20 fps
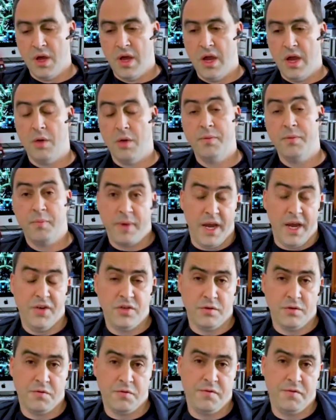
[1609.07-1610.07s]
help the
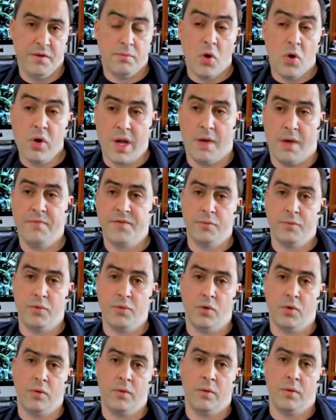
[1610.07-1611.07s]
patient feel more
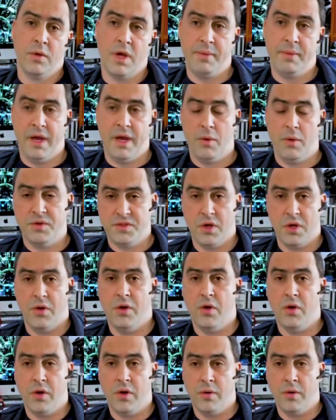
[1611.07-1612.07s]
comfortable about what's
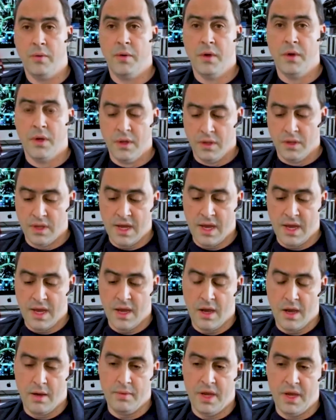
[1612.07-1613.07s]
going on,
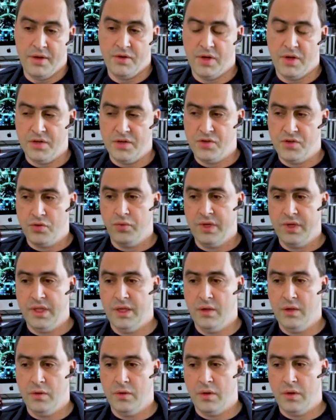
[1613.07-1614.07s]
and to
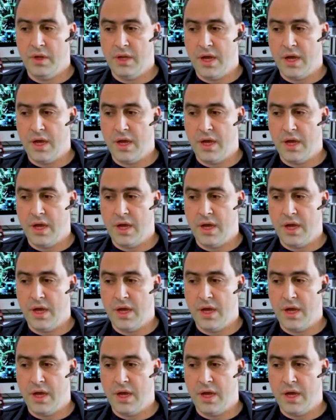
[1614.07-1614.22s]
really